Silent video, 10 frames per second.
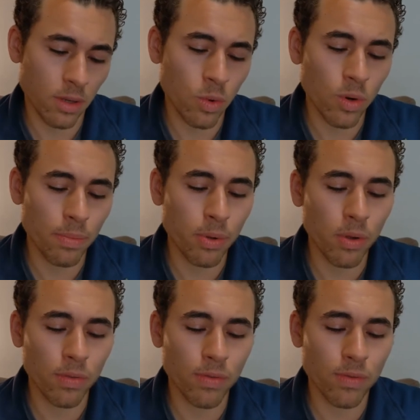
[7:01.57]
quote a
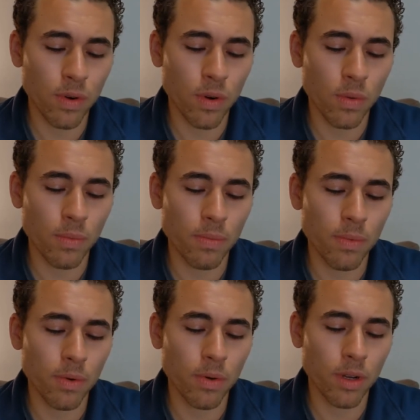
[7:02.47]
poll from
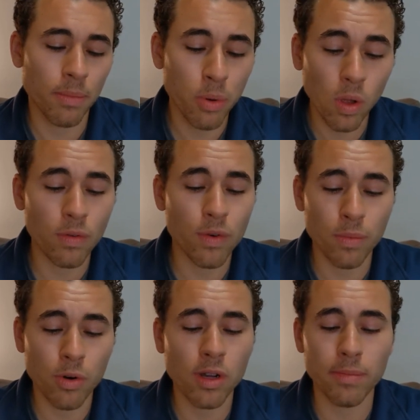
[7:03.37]

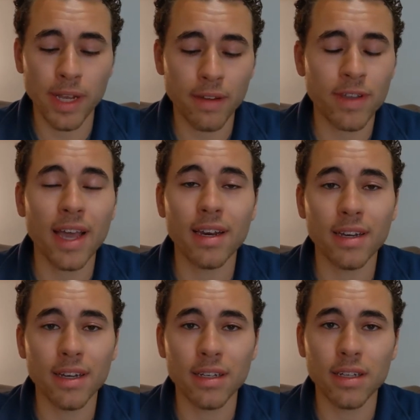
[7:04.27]
Royal Bank of
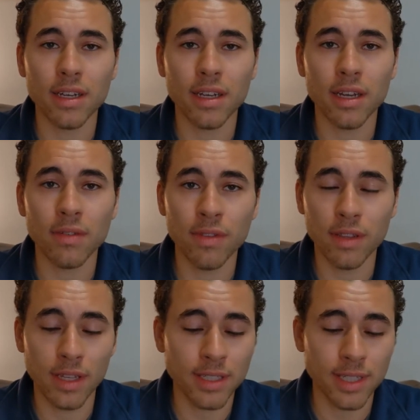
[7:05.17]
Canada
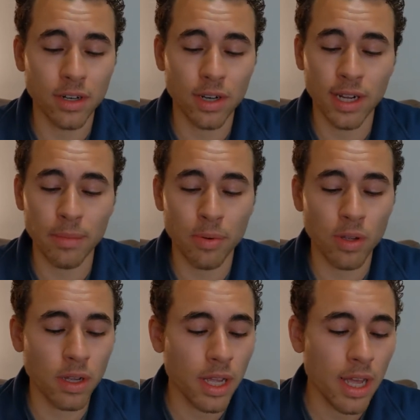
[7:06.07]
of this year in
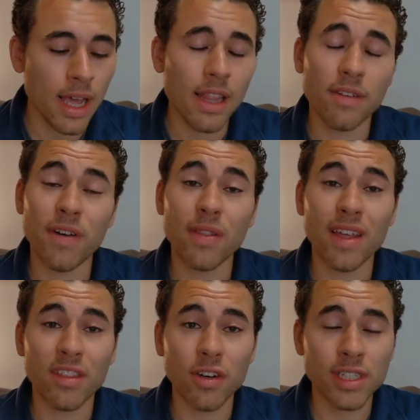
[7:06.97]
April. They found
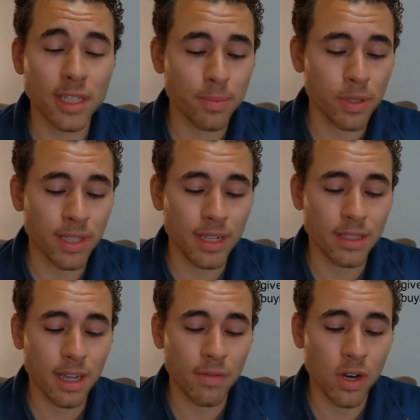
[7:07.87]
that
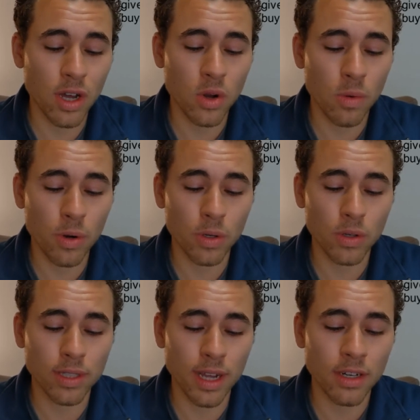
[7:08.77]
36% of
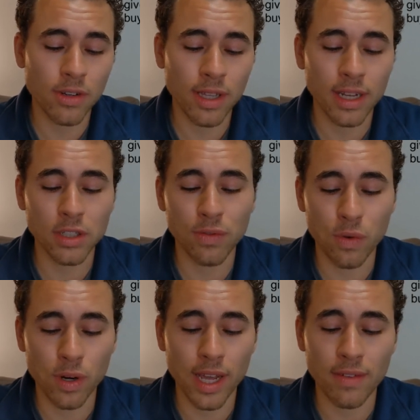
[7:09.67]
non-homeowners under the age of
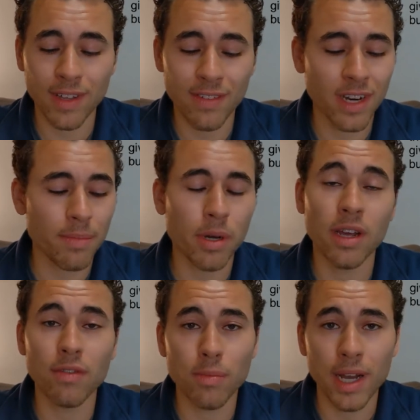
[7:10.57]
40 have given up on
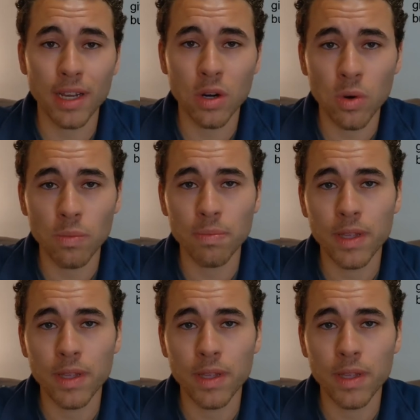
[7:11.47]
ever buying a home.